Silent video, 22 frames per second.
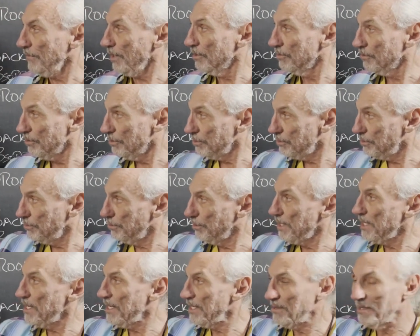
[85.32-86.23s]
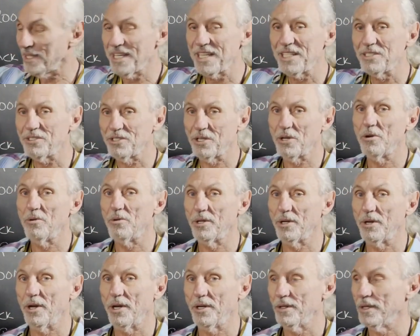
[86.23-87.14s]
So there's three things
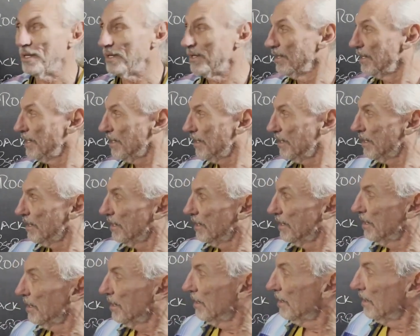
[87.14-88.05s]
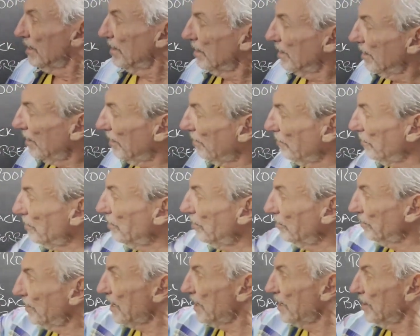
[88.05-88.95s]
going on there. If you
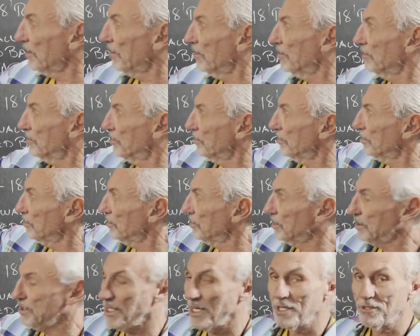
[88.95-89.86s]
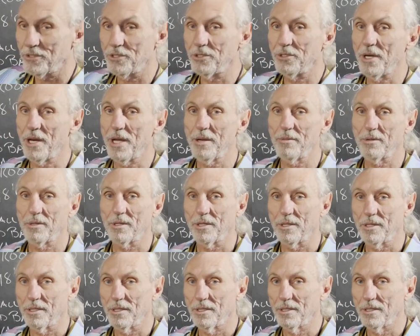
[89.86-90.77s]
don't think it goes through, just ask your neighbor.